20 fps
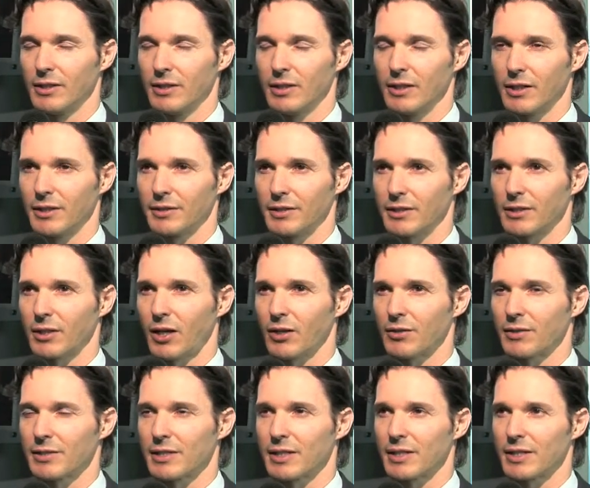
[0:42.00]
that
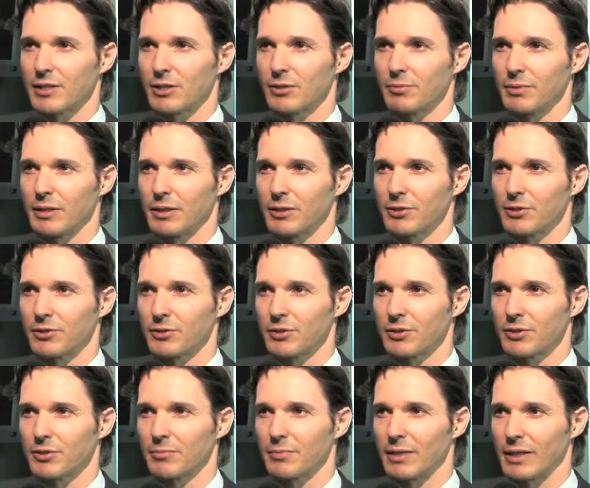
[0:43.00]
tolerance has to be
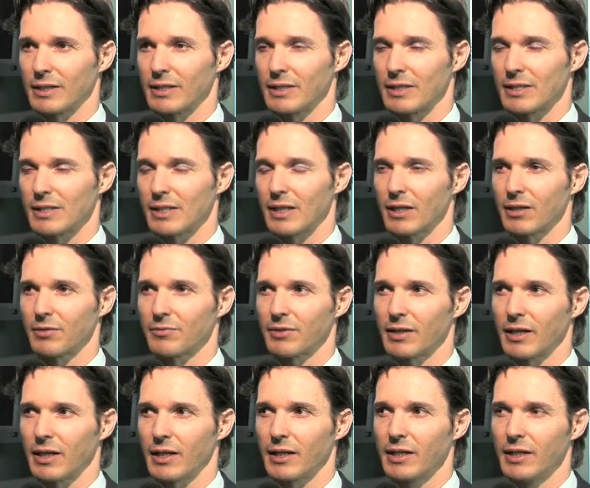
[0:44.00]
induced to make this standard of
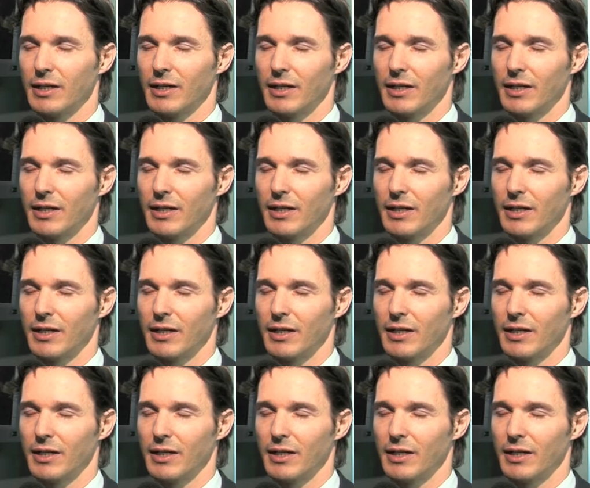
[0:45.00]
care.